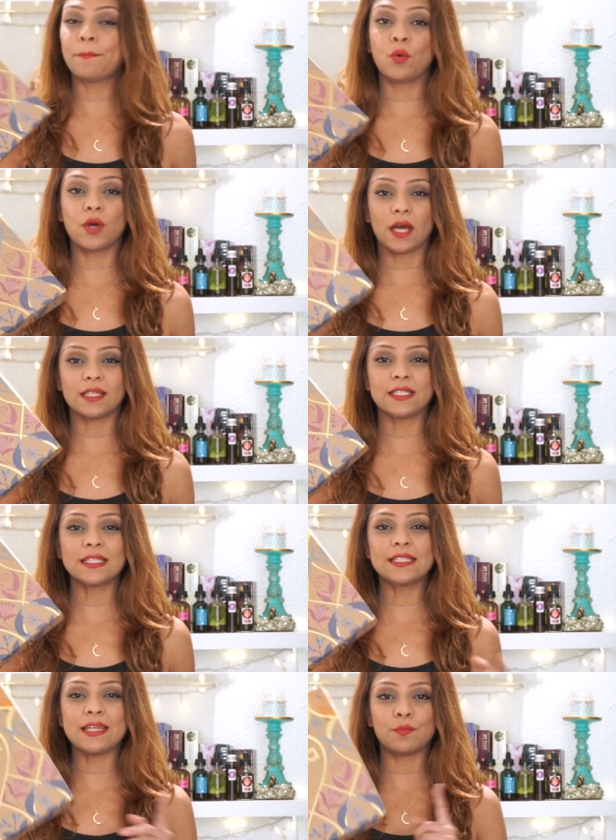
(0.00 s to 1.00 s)
Puka. This
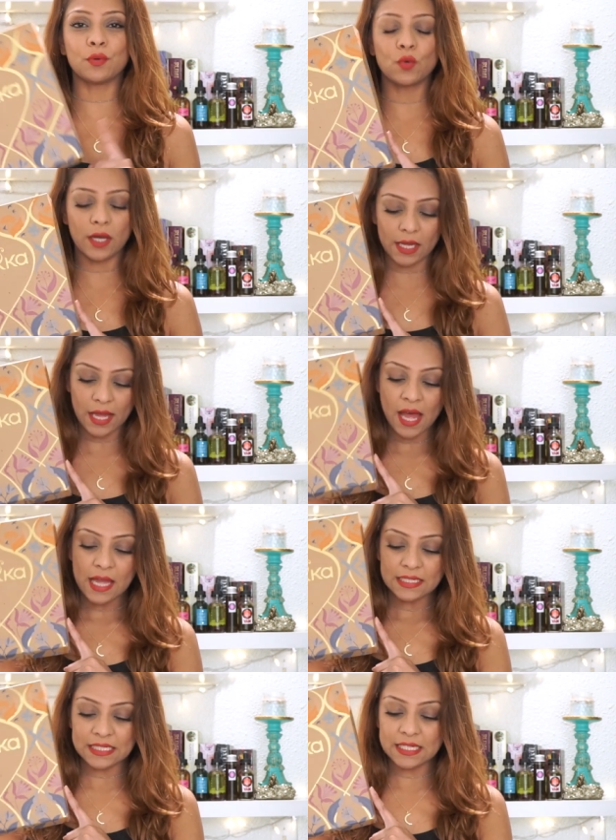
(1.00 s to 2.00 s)
is the Puka
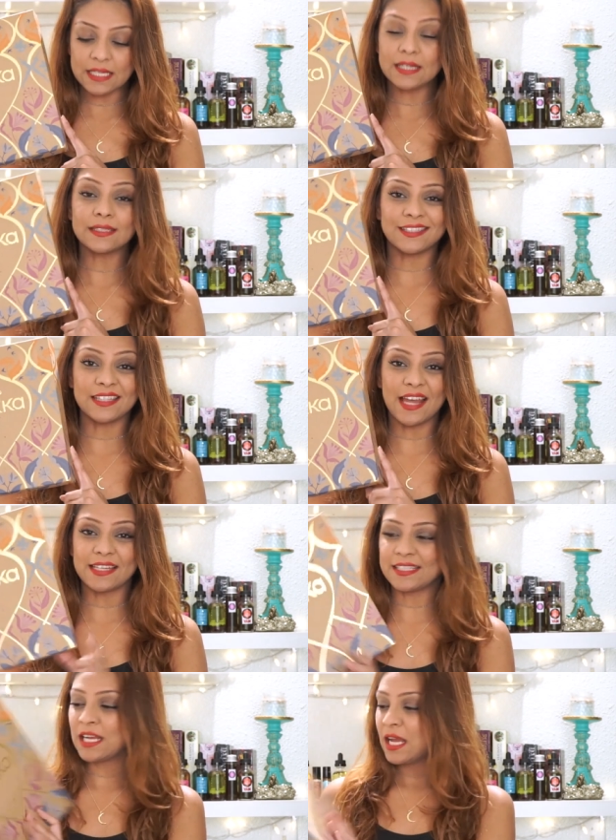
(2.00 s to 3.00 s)
tea
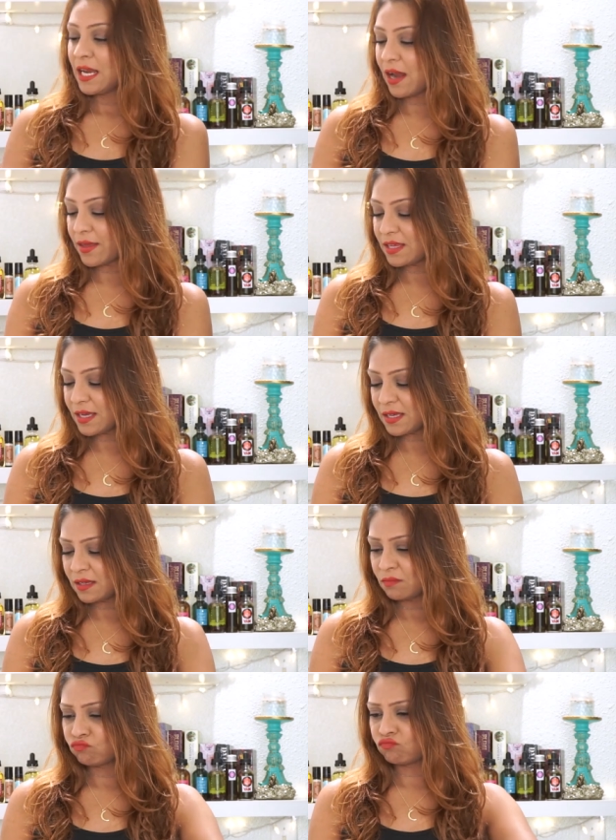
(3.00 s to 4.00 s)
set. Now I
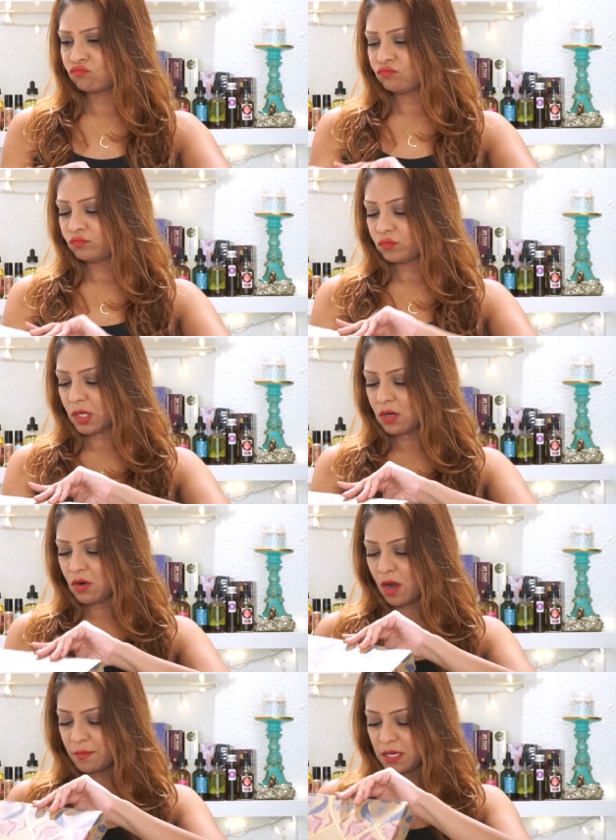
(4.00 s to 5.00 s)
don't
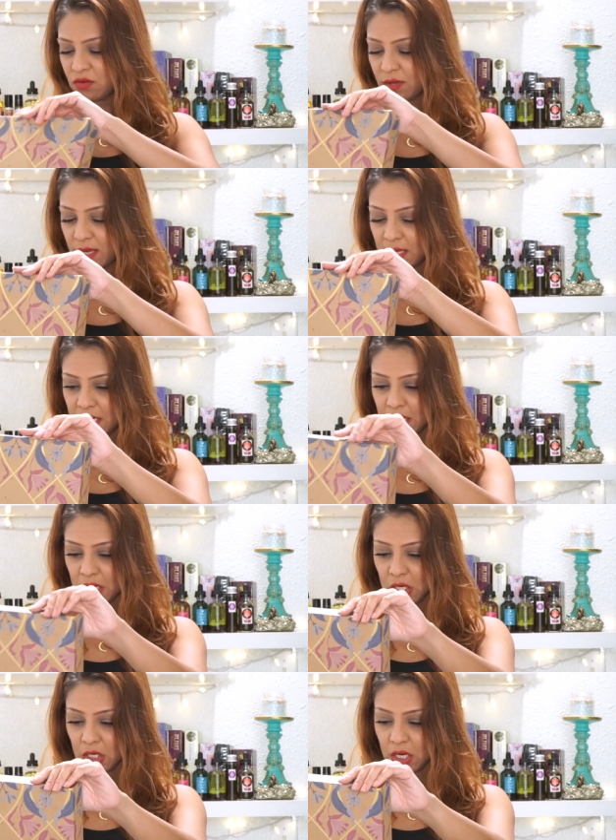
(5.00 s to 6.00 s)
know how many you get in
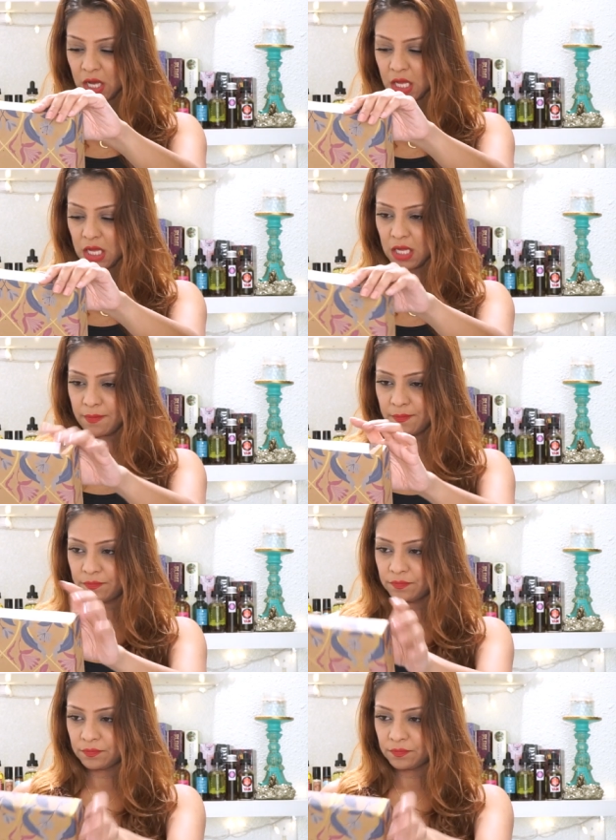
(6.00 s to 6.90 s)
here.